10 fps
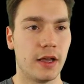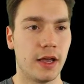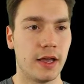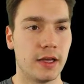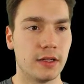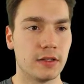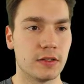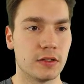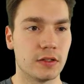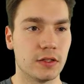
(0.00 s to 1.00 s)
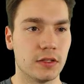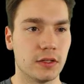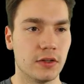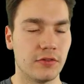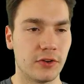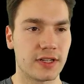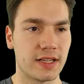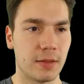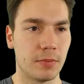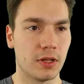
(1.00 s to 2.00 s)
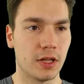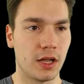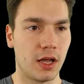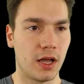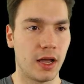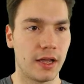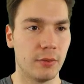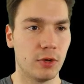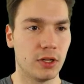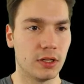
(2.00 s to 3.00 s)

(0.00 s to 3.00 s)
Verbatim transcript: And for example, I will